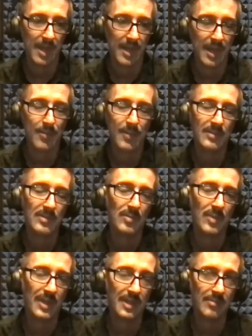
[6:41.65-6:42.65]
and I think the
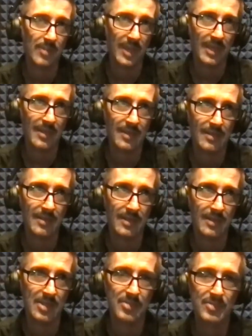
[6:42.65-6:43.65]
wedding band
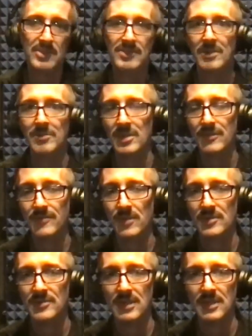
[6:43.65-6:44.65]
industry is going to be the
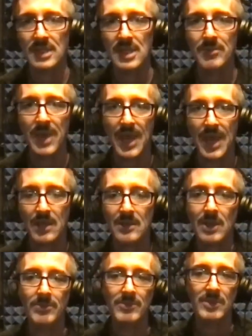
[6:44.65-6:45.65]
first thing to come back.
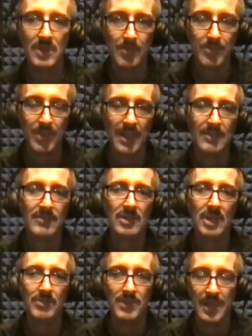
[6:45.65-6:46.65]
Club bands,
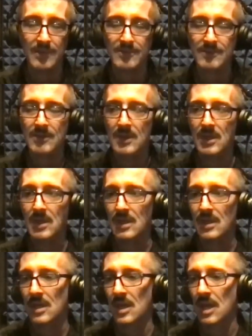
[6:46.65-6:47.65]
club dates,
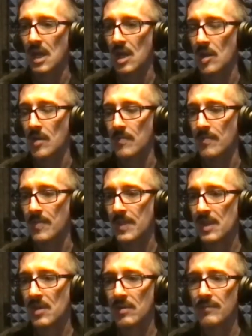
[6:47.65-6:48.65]
you
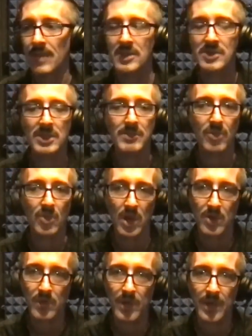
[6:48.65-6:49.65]
know, eventually
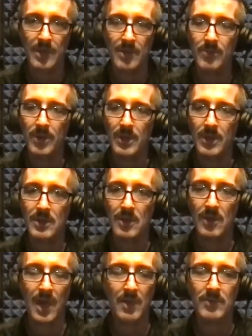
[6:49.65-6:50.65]
Broadway. But, you
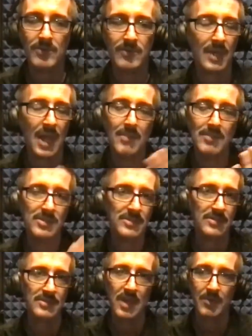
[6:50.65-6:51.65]
know, I'm
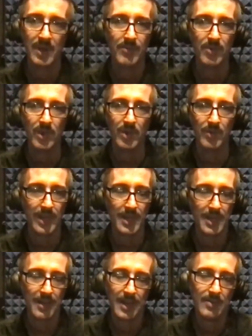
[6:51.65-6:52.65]
just a sub on Broadway.
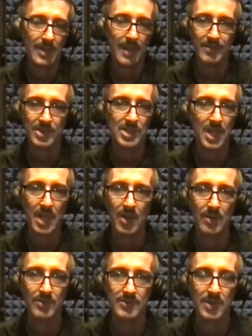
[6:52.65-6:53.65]
I don't have a
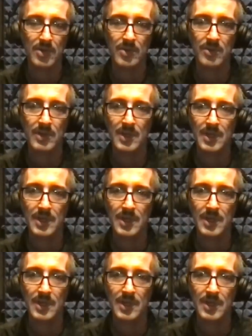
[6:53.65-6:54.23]
show. So,